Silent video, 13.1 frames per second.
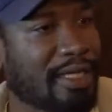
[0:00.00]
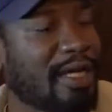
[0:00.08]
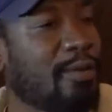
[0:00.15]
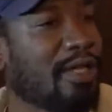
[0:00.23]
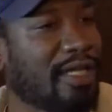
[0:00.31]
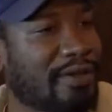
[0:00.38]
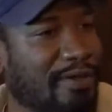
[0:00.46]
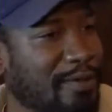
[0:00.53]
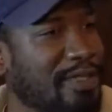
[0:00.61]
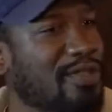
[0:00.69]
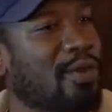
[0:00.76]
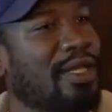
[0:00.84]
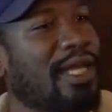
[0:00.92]
They want to live here
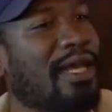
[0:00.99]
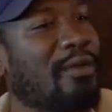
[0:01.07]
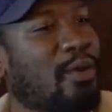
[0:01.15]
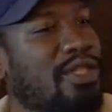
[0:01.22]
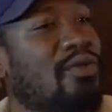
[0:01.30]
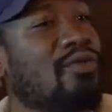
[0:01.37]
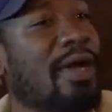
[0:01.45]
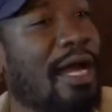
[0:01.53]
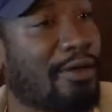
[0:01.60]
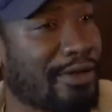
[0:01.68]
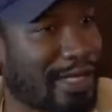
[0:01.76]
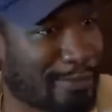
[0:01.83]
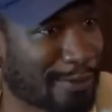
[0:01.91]
because what that what's
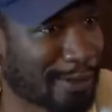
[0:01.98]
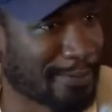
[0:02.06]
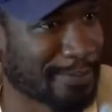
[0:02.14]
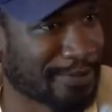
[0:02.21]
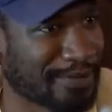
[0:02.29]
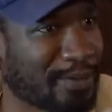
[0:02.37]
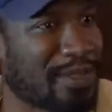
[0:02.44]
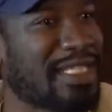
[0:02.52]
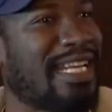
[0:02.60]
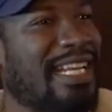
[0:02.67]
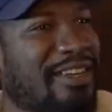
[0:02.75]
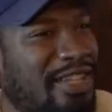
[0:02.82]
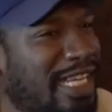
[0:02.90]
around that apartment building. Yeah. What's
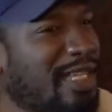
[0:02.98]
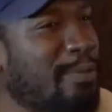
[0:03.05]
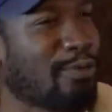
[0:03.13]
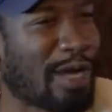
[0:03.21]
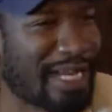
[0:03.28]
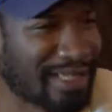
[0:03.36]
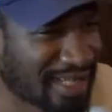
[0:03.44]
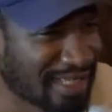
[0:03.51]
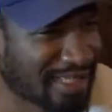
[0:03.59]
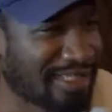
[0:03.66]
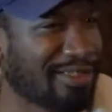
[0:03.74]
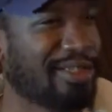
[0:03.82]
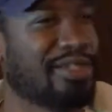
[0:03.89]
that? They got the
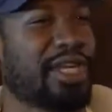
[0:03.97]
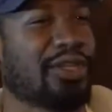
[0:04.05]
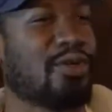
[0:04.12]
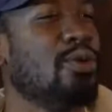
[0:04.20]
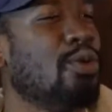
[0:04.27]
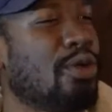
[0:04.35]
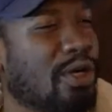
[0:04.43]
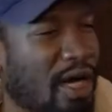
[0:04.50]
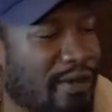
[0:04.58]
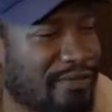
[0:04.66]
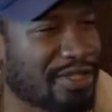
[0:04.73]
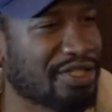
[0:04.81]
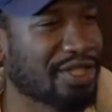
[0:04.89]
Brightline here. There's that cool yeah.
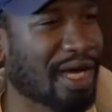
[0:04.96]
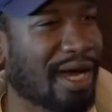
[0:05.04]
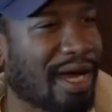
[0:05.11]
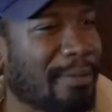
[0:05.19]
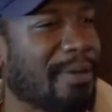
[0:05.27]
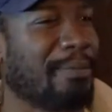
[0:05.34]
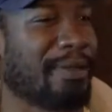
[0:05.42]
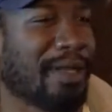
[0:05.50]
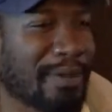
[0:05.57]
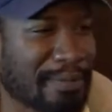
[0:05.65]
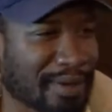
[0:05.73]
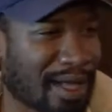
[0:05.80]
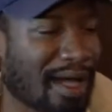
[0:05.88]
coffee shop and
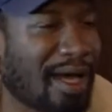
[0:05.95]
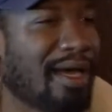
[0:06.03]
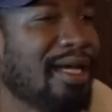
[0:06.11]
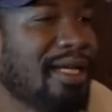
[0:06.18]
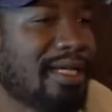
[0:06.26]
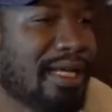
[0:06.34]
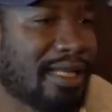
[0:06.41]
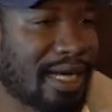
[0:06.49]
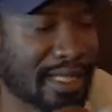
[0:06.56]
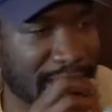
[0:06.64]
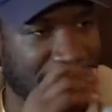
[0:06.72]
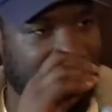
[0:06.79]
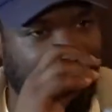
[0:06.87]
exactly. blah blah blah. And then
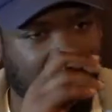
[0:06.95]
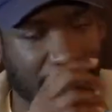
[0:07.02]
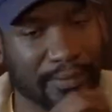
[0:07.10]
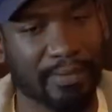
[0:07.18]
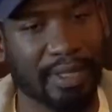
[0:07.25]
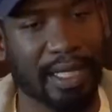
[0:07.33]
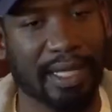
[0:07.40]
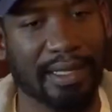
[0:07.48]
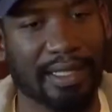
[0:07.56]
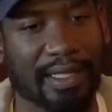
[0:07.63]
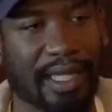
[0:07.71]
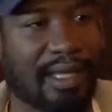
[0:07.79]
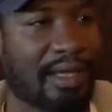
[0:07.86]
I think, um, and I
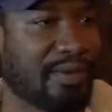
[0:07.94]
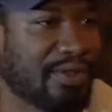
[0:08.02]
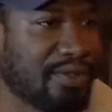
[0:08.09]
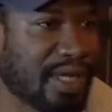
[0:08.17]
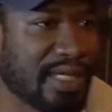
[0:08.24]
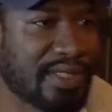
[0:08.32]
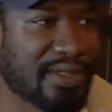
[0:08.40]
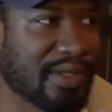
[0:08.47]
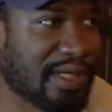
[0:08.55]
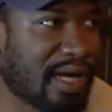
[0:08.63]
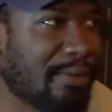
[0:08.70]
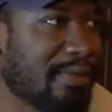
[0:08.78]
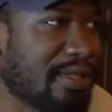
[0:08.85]
think I like what you guys do
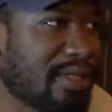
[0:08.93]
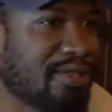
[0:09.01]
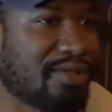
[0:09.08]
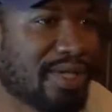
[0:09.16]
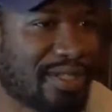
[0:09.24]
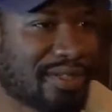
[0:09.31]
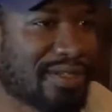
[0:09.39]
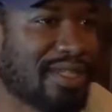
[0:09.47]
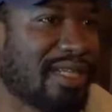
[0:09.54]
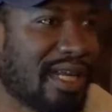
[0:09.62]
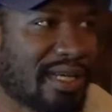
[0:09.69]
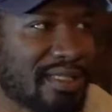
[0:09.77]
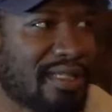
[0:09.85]
at Compass because you guys are
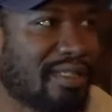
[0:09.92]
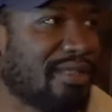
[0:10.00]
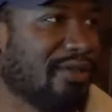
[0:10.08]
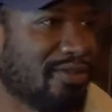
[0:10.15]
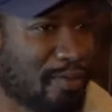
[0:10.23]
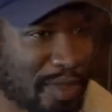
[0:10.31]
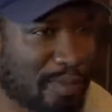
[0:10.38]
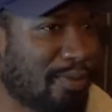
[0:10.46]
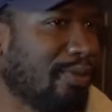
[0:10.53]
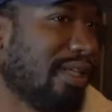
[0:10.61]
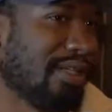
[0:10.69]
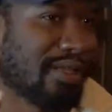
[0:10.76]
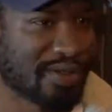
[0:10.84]
connecting those
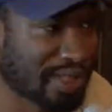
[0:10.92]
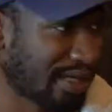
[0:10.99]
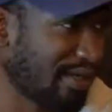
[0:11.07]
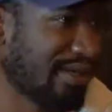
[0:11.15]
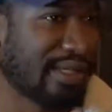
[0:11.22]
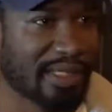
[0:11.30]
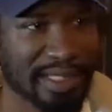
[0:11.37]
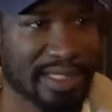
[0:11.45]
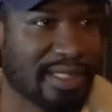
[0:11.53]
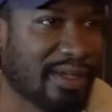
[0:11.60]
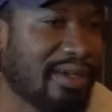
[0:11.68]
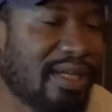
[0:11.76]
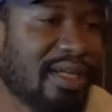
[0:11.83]
people in those areas.
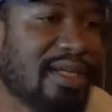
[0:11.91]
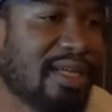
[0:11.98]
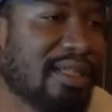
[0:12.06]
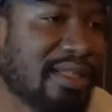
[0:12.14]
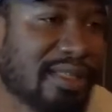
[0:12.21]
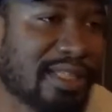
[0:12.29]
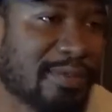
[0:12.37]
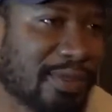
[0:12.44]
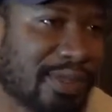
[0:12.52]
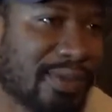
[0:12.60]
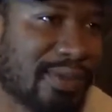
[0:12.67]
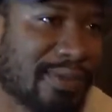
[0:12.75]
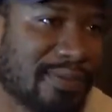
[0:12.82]
So I think that's
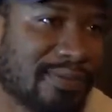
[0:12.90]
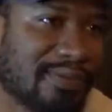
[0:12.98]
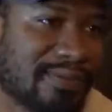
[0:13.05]
pretty cool.